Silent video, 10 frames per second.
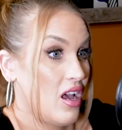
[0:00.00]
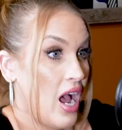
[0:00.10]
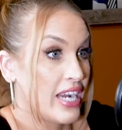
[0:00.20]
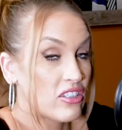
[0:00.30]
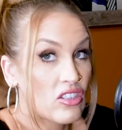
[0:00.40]

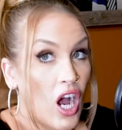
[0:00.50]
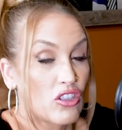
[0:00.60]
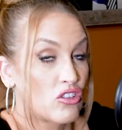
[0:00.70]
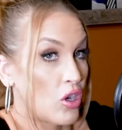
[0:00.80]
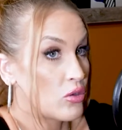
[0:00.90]
I just got
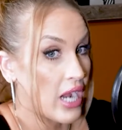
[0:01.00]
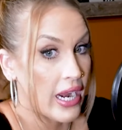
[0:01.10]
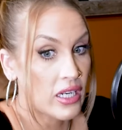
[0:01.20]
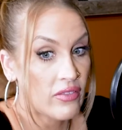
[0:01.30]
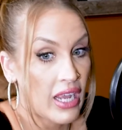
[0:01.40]
so
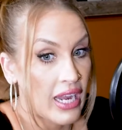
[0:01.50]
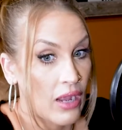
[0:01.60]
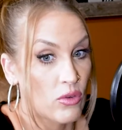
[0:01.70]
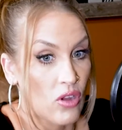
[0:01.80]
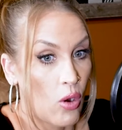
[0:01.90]
tired of it. And I
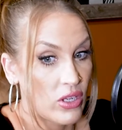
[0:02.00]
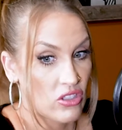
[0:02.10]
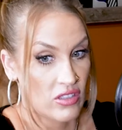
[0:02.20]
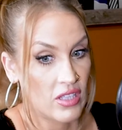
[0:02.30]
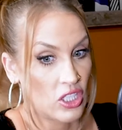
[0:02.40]
was always
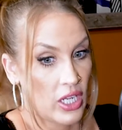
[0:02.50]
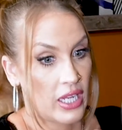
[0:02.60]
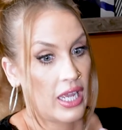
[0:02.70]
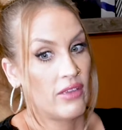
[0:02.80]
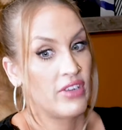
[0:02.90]
just such like
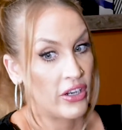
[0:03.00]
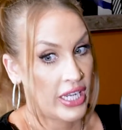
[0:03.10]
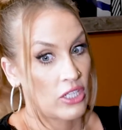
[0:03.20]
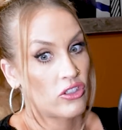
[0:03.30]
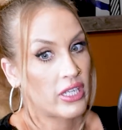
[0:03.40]
a very
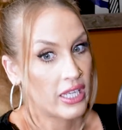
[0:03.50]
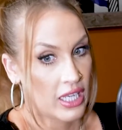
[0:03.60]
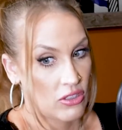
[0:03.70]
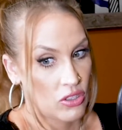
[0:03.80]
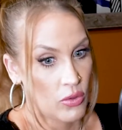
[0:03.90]
intricate
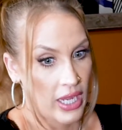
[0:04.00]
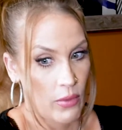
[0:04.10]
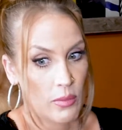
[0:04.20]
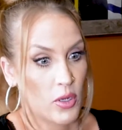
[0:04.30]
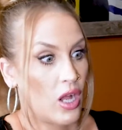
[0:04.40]
kid too. Like I
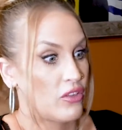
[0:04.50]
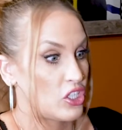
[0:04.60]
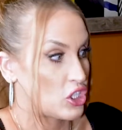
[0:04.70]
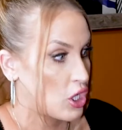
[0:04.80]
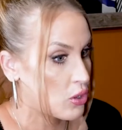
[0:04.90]
would put on these
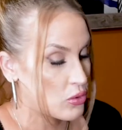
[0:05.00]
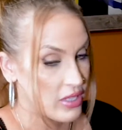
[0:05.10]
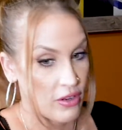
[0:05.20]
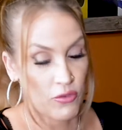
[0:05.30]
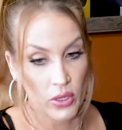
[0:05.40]
shows,
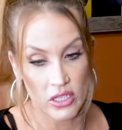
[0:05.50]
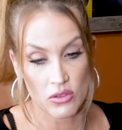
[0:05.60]
like 4 years